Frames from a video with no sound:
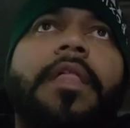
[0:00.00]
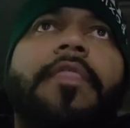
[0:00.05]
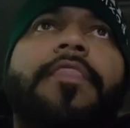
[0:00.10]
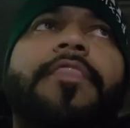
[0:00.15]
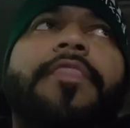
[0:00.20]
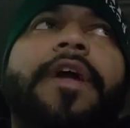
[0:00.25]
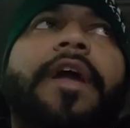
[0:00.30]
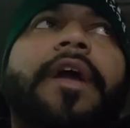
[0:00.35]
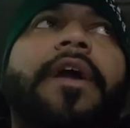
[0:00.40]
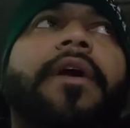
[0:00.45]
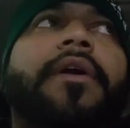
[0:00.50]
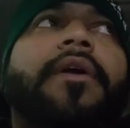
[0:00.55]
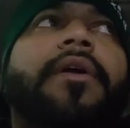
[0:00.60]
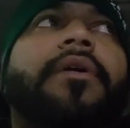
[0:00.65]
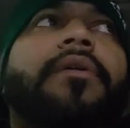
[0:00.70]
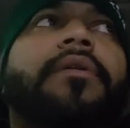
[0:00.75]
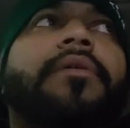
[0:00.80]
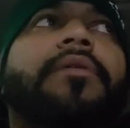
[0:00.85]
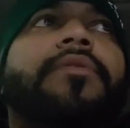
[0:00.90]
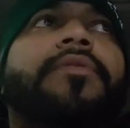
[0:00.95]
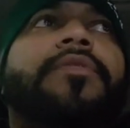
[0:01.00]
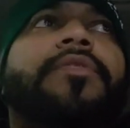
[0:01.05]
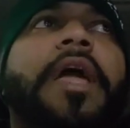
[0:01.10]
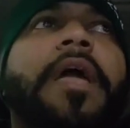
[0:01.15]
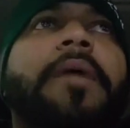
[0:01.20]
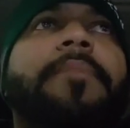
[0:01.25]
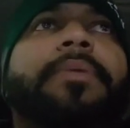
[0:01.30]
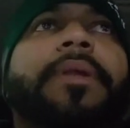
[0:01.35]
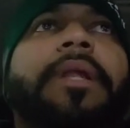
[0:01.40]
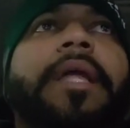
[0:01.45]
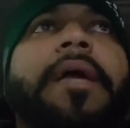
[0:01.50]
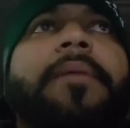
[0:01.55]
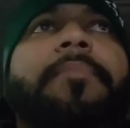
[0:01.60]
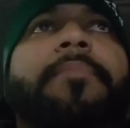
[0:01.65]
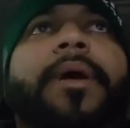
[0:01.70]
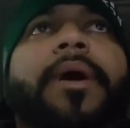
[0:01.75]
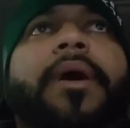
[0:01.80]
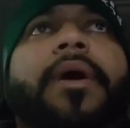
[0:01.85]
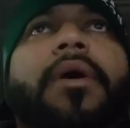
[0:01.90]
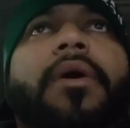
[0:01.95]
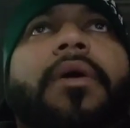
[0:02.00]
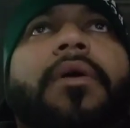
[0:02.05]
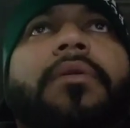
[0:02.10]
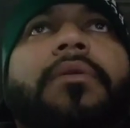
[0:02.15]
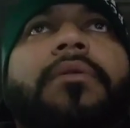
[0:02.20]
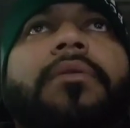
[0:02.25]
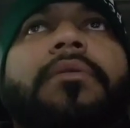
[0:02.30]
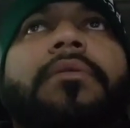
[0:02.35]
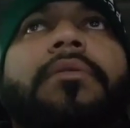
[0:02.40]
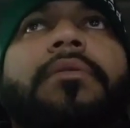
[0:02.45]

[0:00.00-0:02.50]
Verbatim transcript: they're they play ball